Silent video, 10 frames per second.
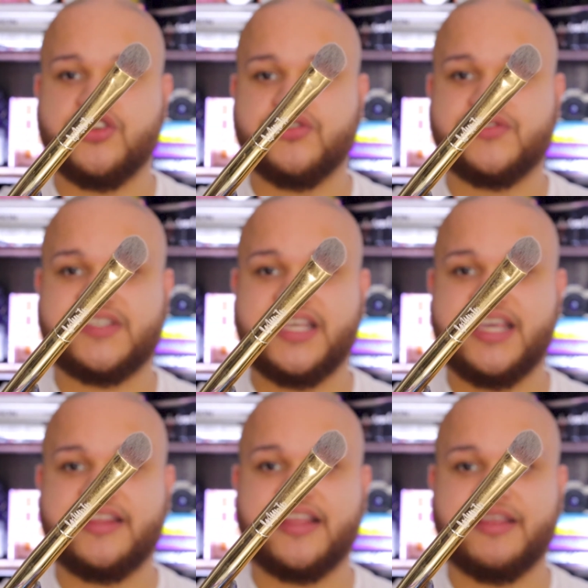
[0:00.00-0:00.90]
that you
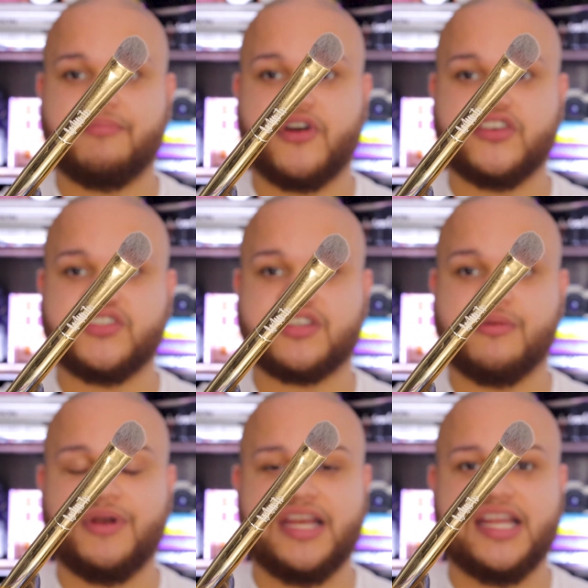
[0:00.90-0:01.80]
see that the brush is
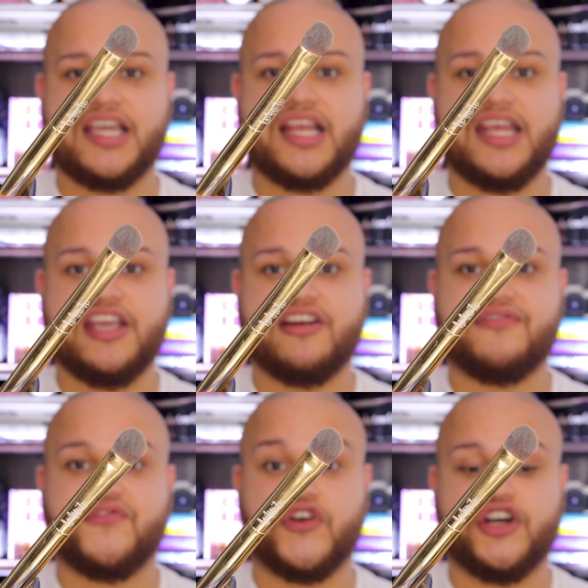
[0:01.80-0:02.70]
completely clear
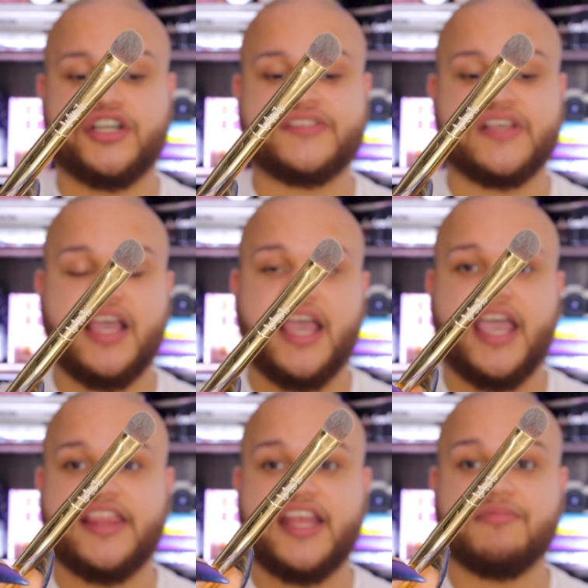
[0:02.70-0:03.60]
first,
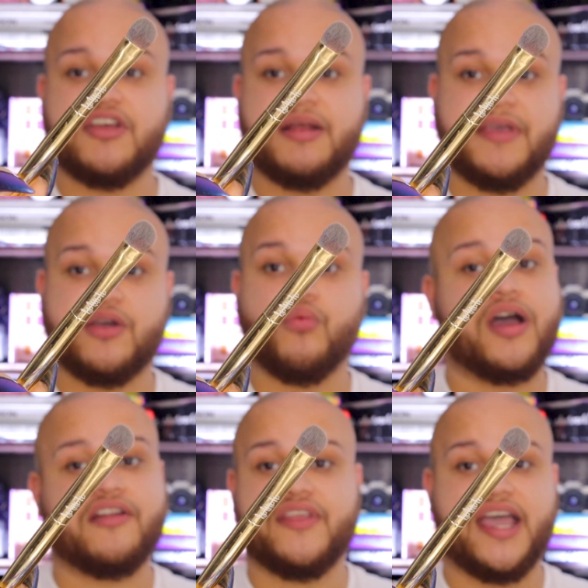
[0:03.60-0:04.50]
and then I'm gonna pick
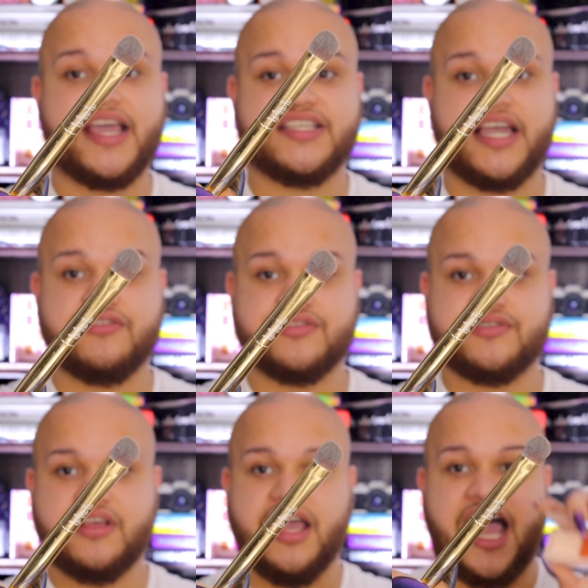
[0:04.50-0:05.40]
one of the
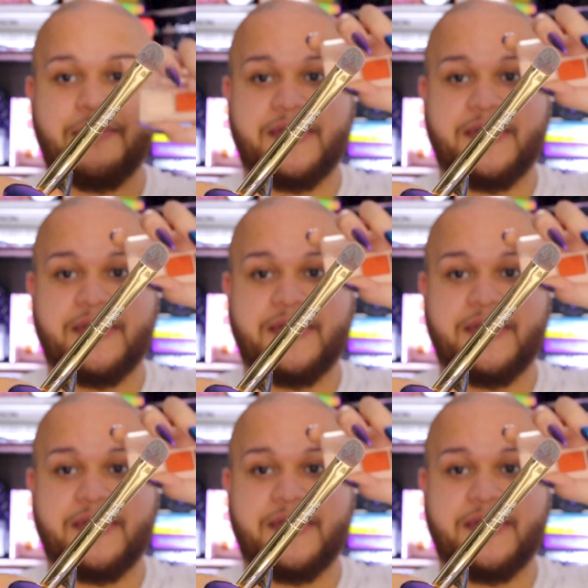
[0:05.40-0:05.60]
eyeshadows. I